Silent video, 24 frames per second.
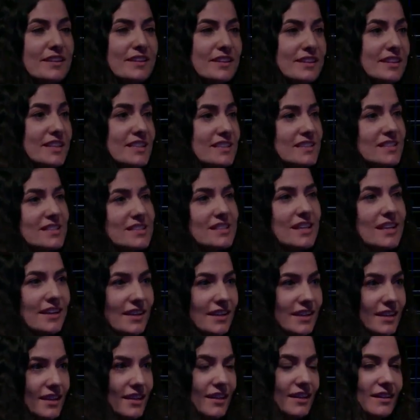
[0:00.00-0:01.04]
This is the
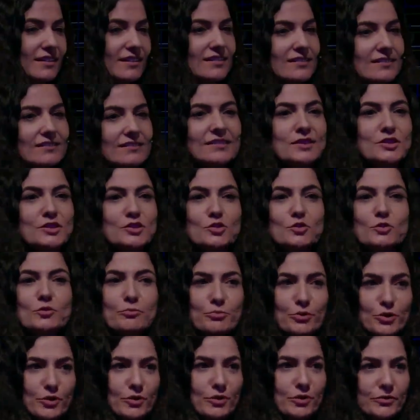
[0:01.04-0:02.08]
idea to
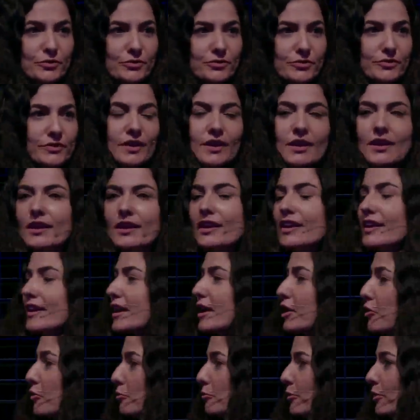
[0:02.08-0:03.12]
improve
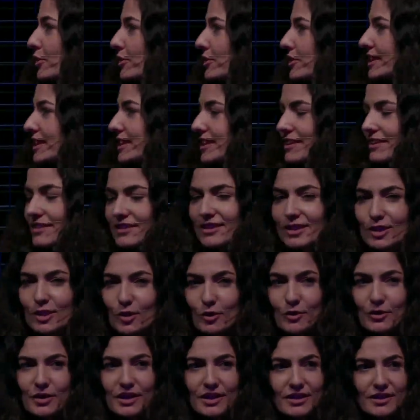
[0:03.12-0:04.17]
onboarding,
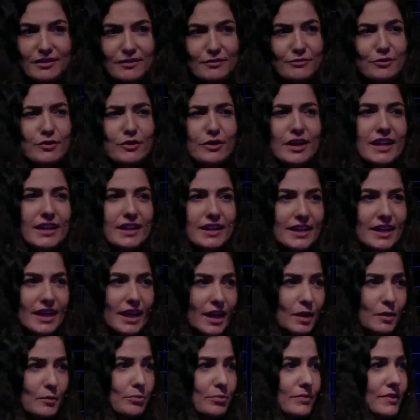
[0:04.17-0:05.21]
login for any
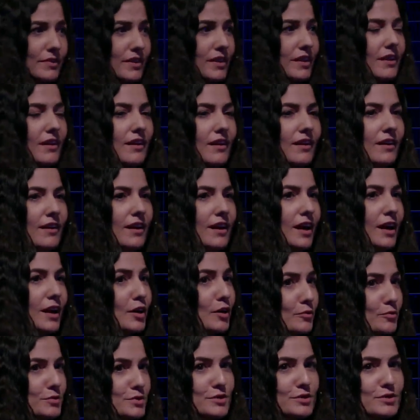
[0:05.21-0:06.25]
app. I
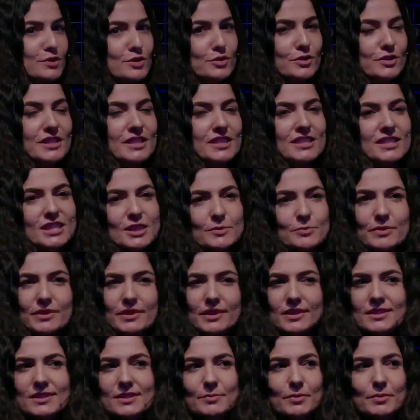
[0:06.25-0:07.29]
hope you enjoyed this experience